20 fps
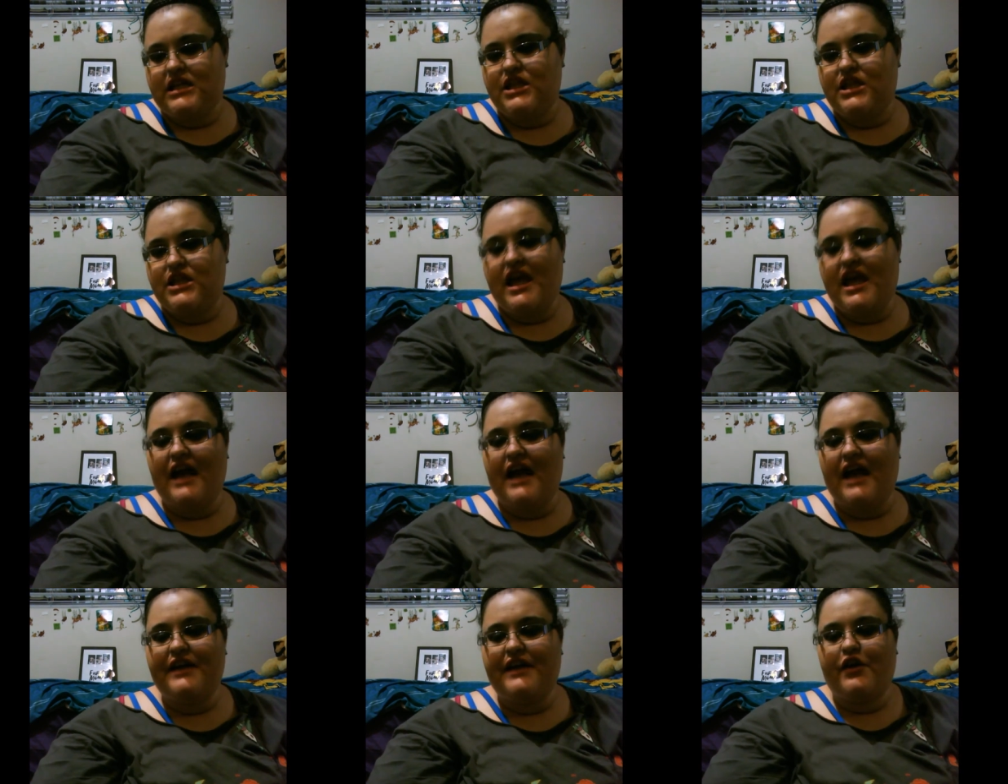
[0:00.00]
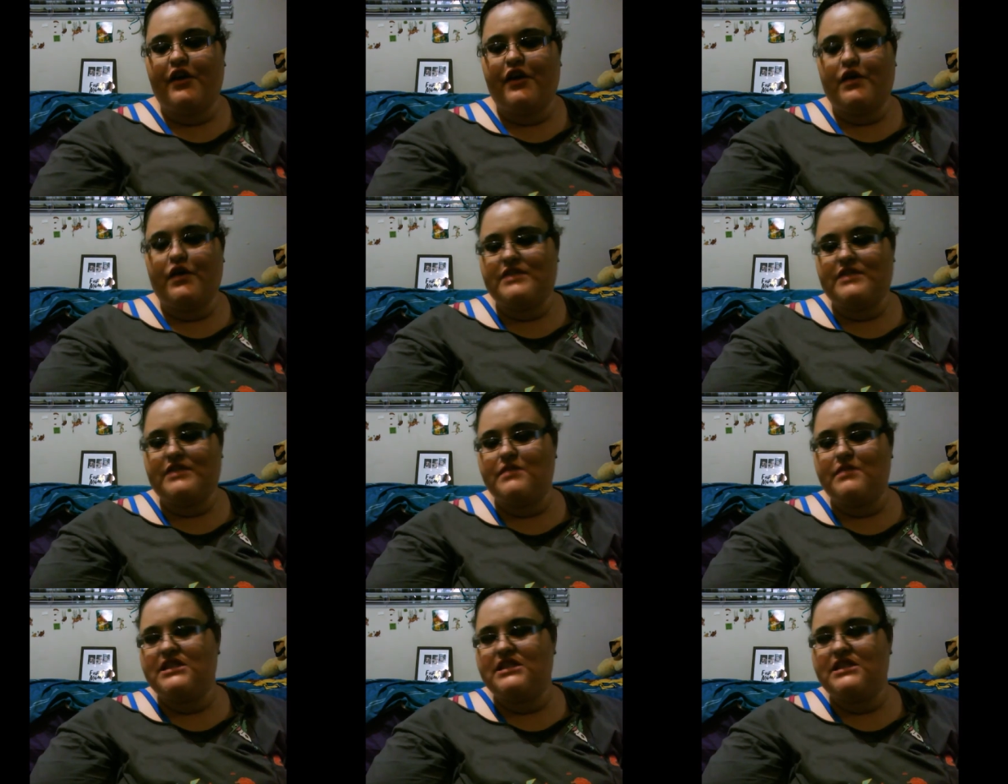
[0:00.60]
They had a
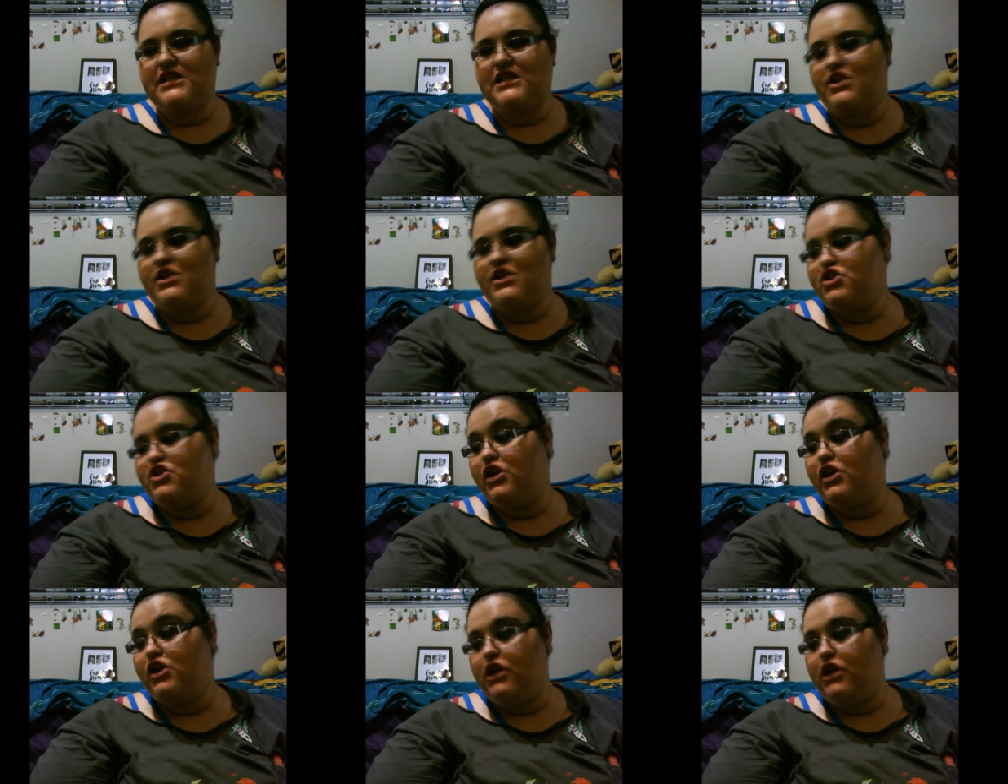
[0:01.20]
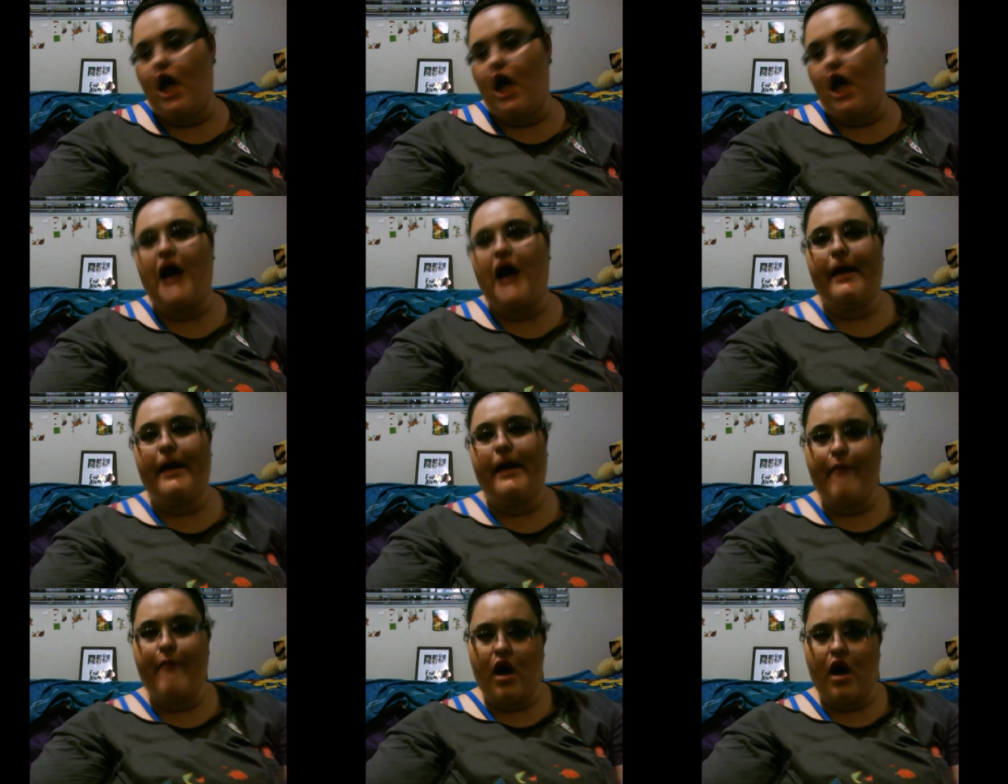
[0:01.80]
Christmas in July
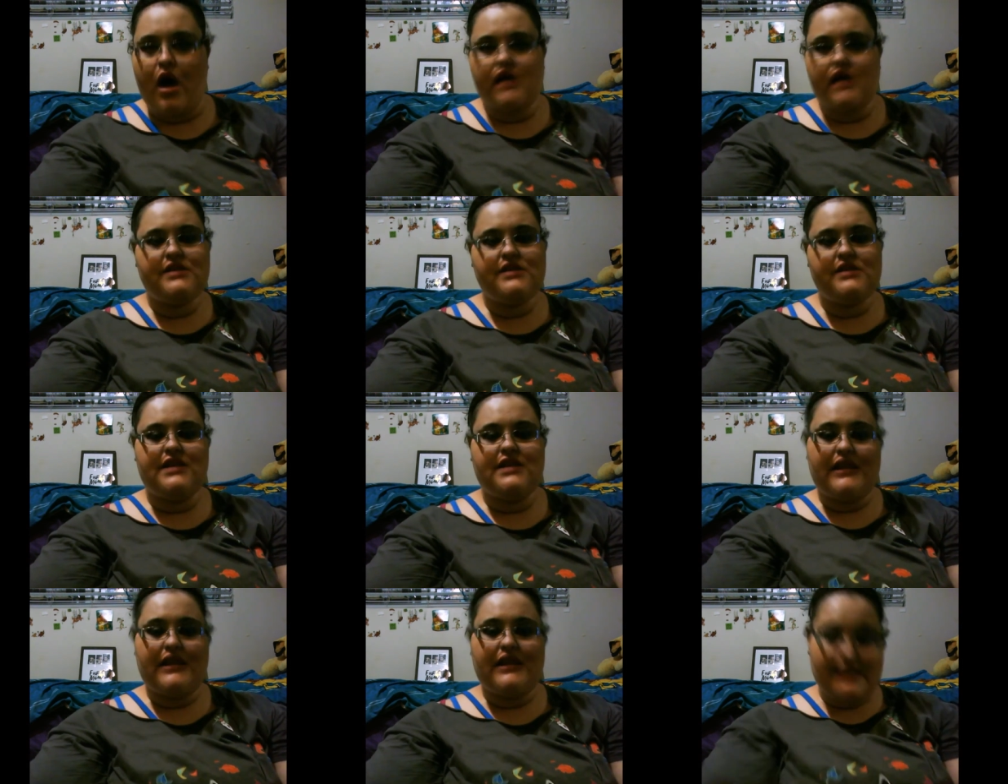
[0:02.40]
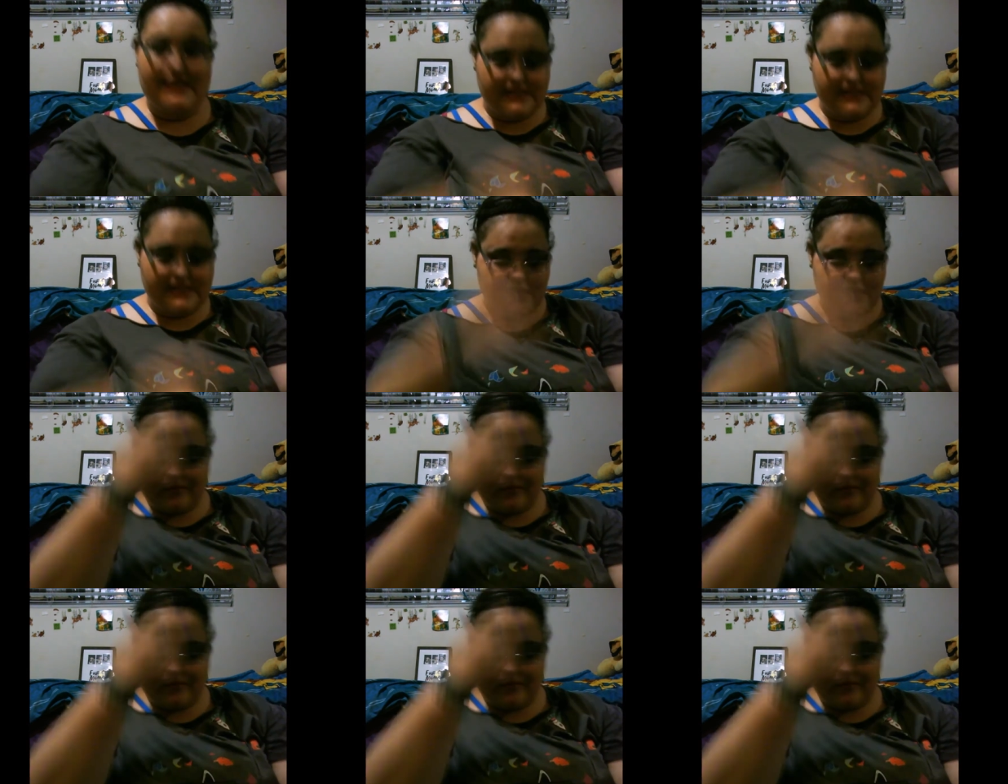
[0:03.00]
box that they sent